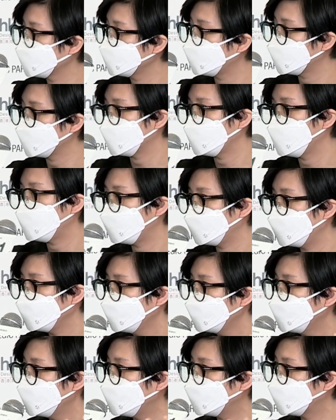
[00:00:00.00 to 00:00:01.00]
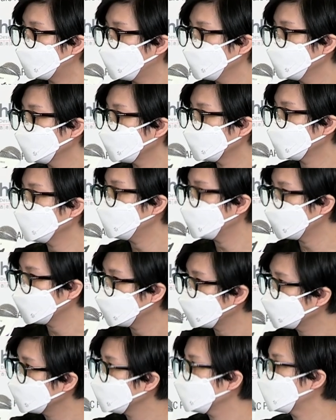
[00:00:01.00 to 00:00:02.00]
help our students learn English?
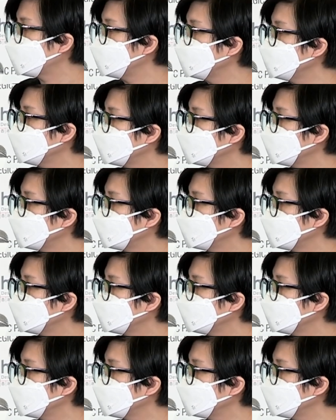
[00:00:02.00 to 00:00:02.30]
Could you